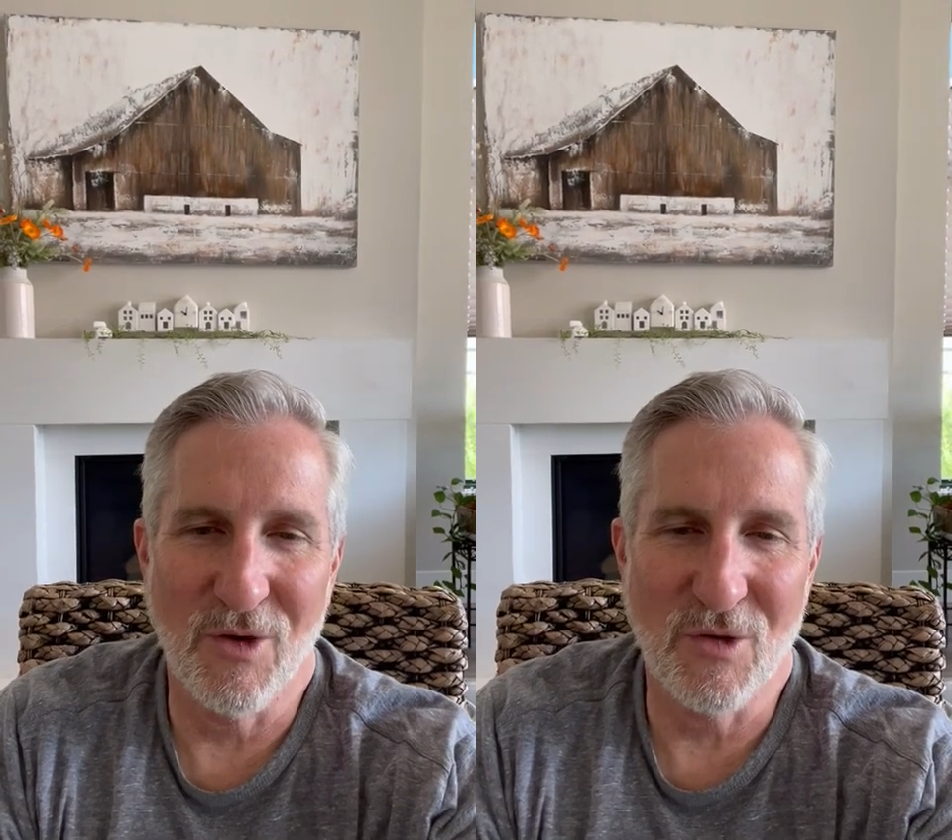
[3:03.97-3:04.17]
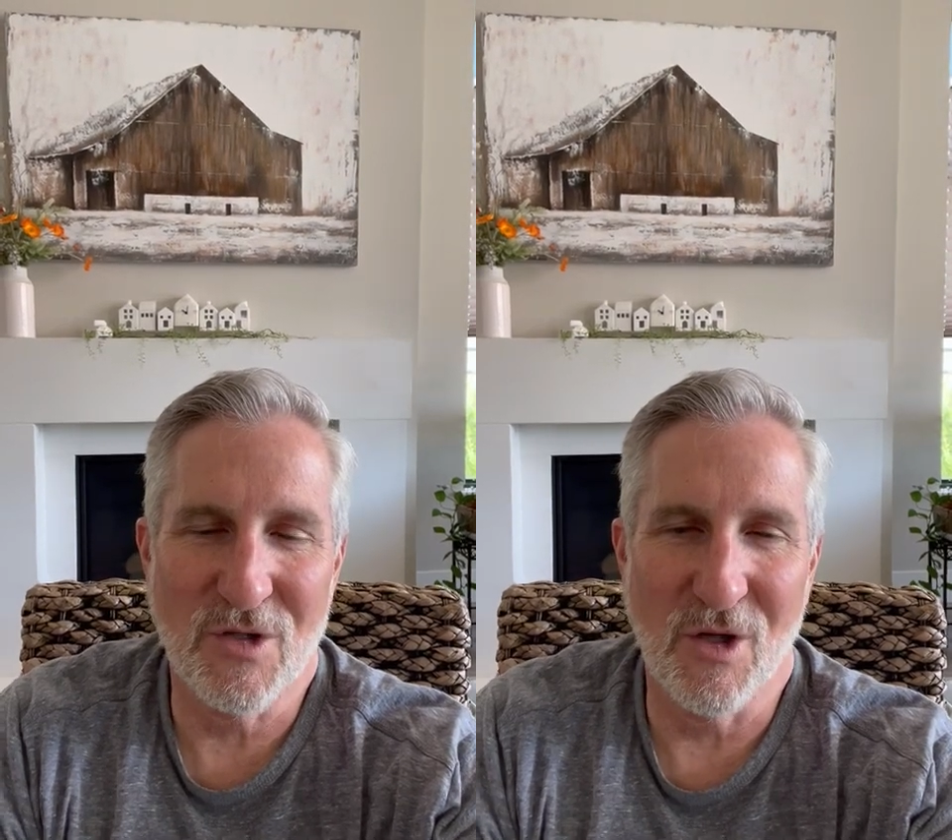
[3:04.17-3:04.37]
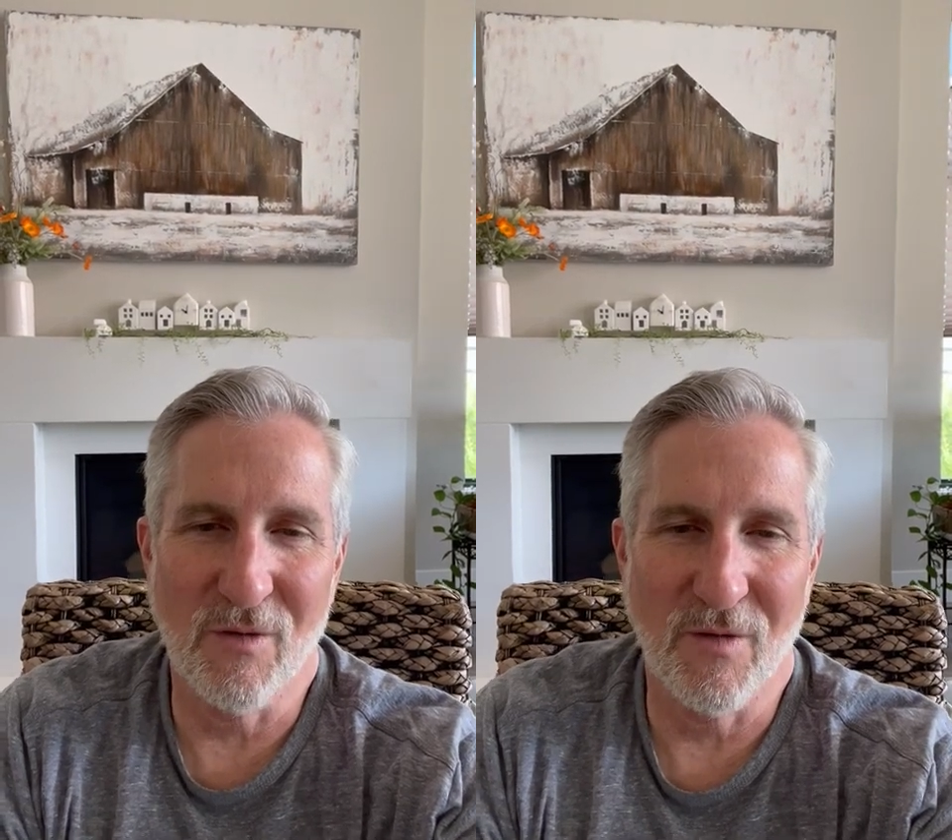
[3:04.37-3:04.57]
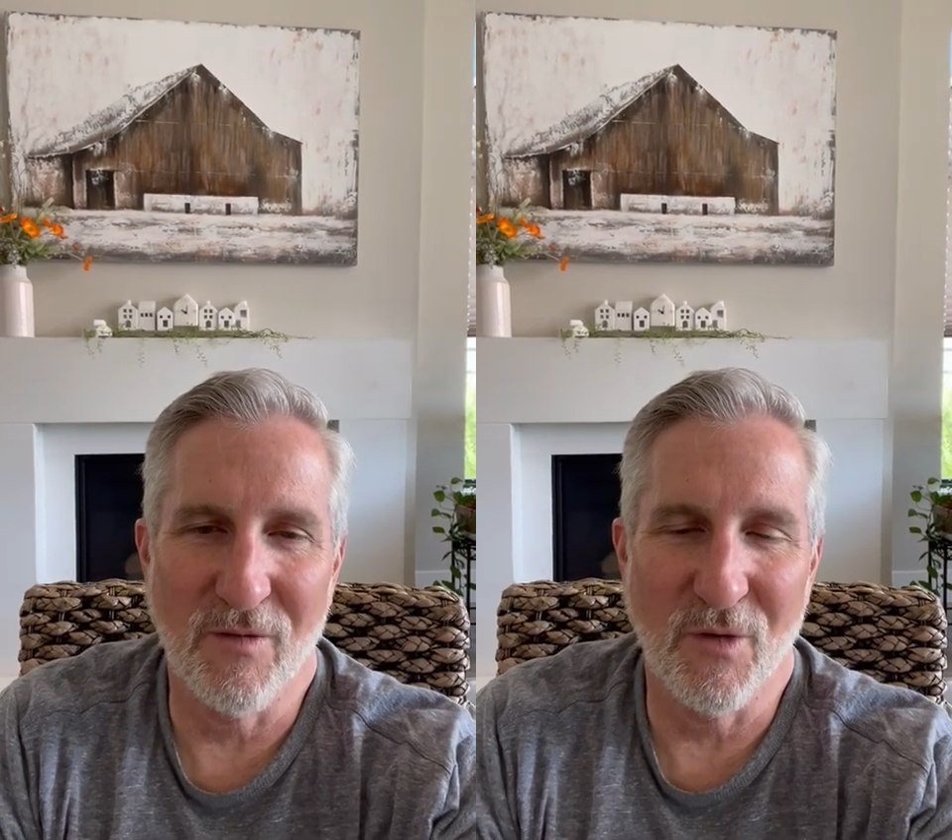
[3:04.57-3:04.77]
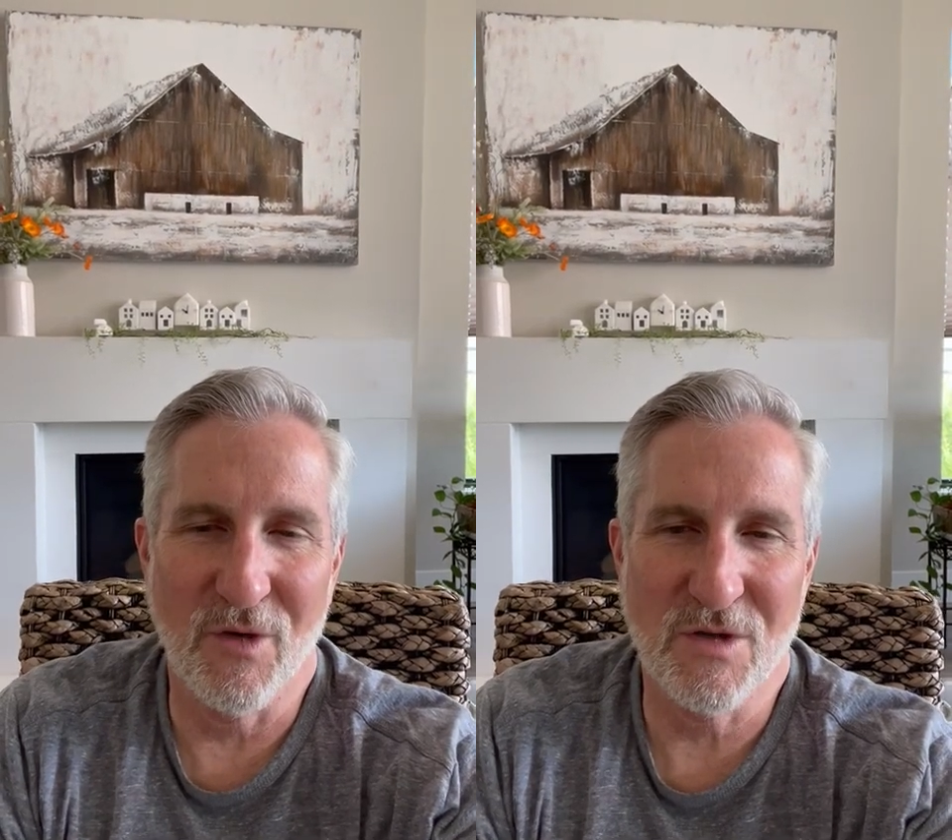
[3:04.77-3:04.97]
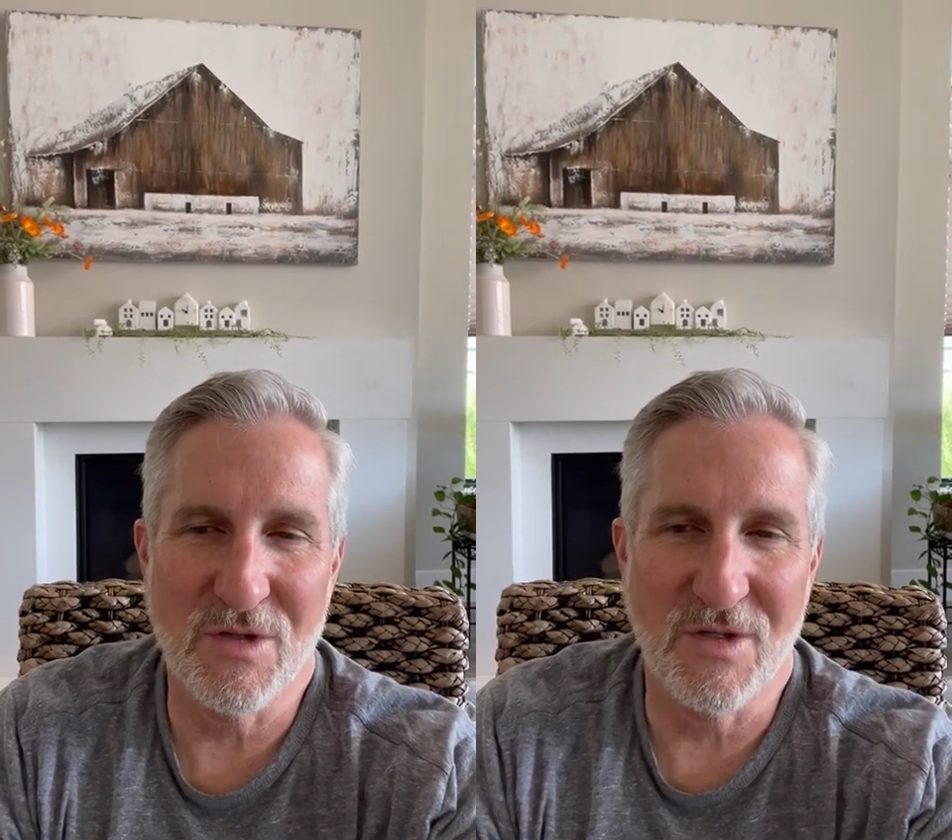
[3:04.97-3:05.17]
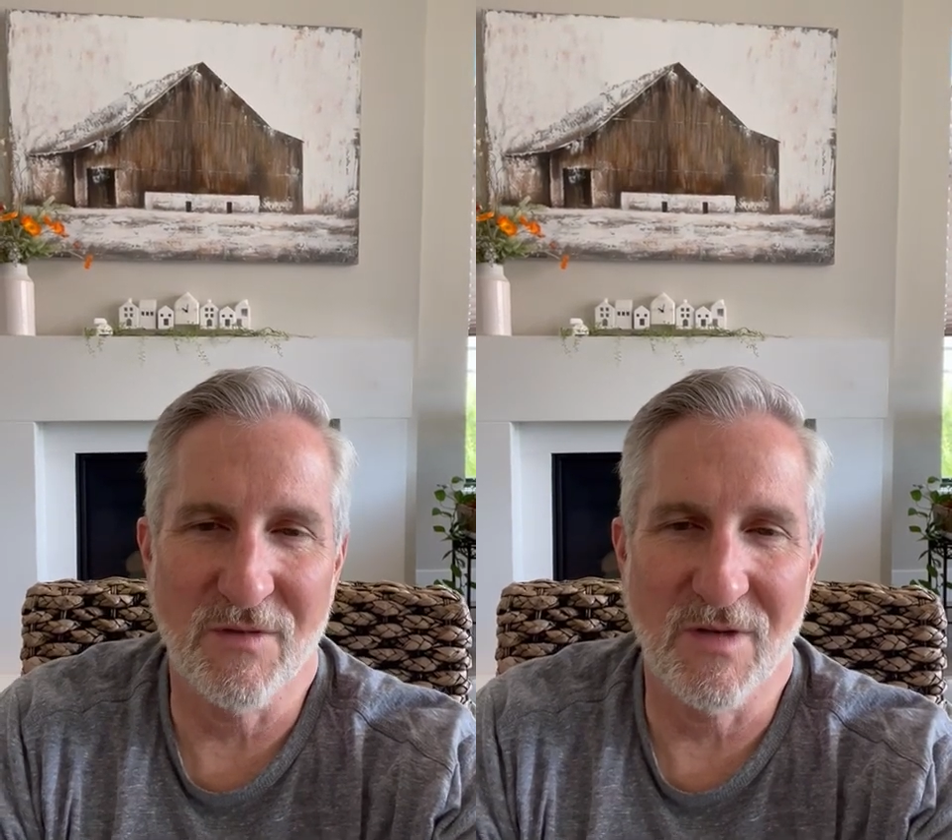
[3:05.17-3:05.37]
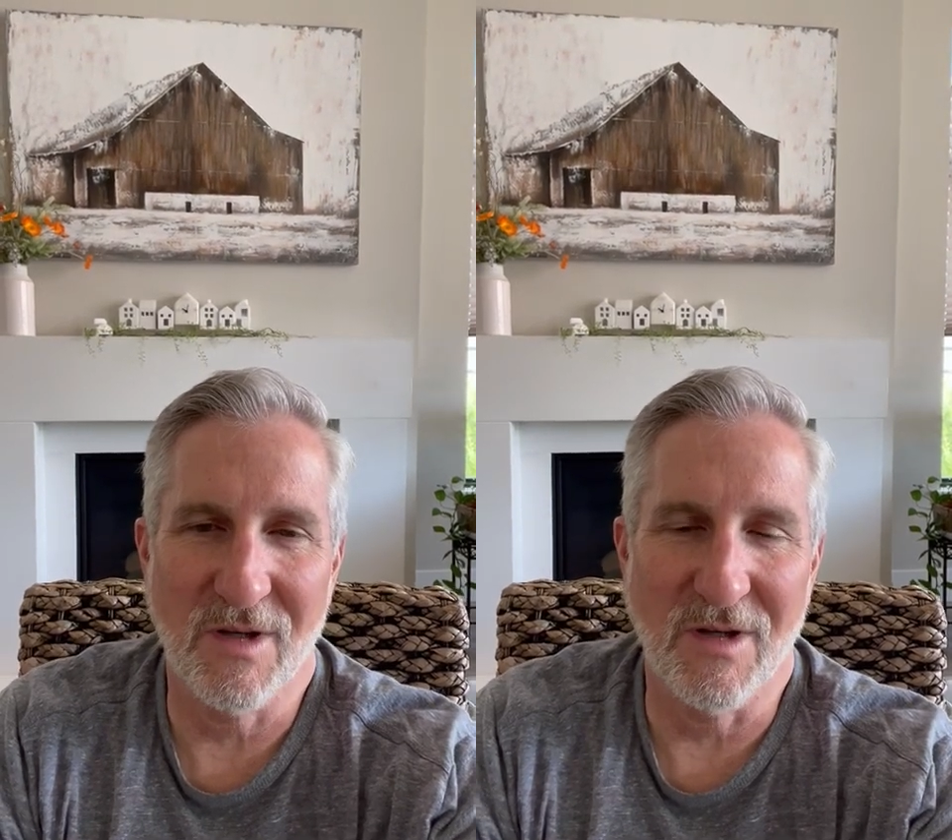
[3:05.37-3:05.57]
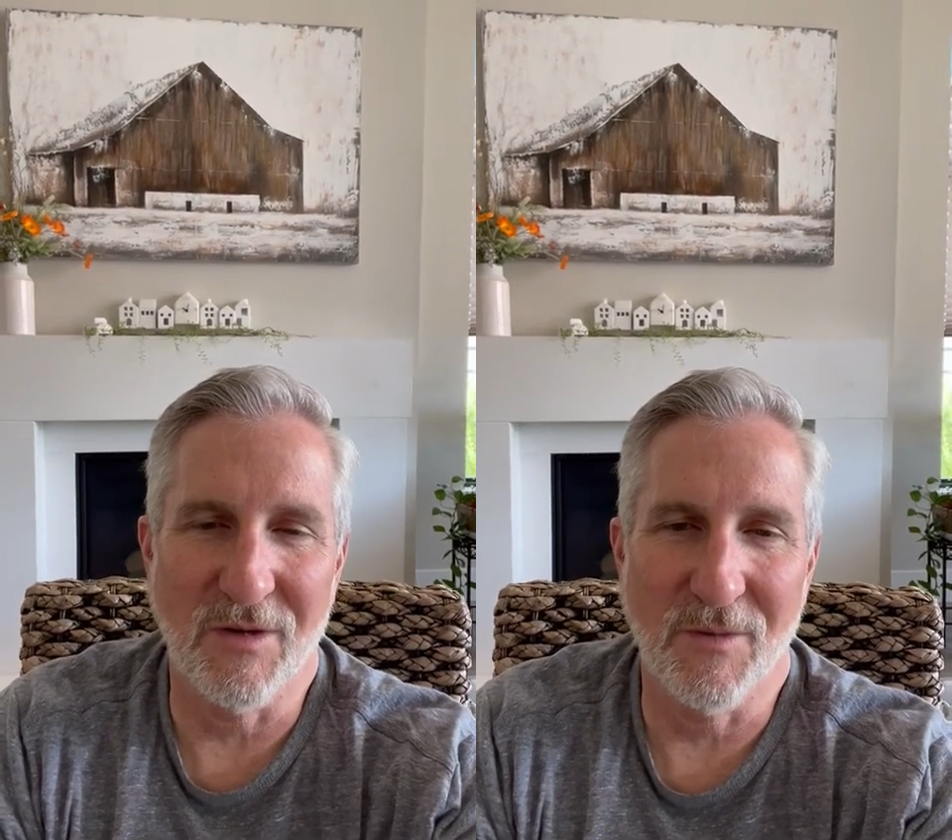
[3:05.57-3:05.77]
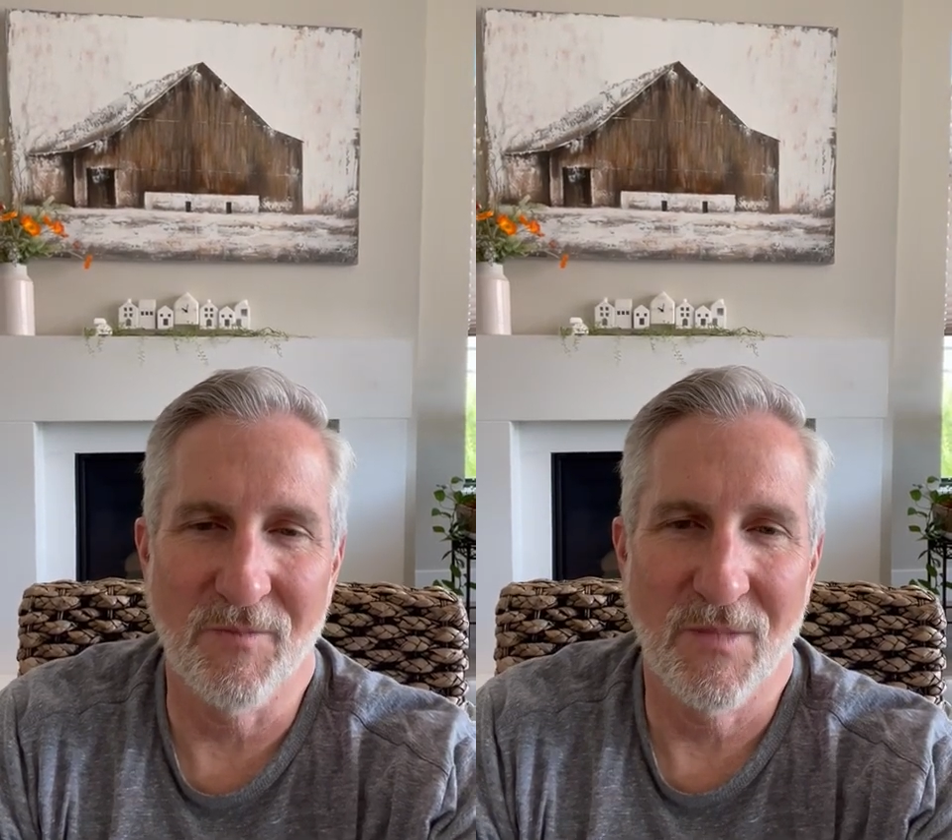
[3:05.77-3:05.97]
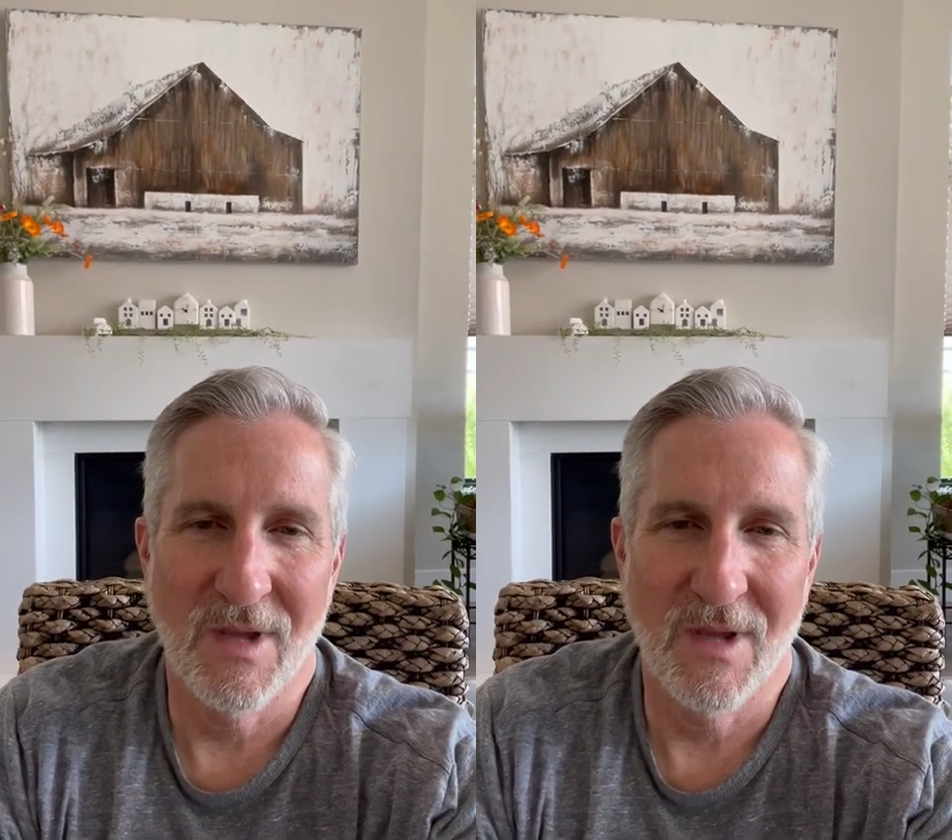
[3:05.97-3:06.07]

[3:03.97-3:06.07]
yourself or for your significant other.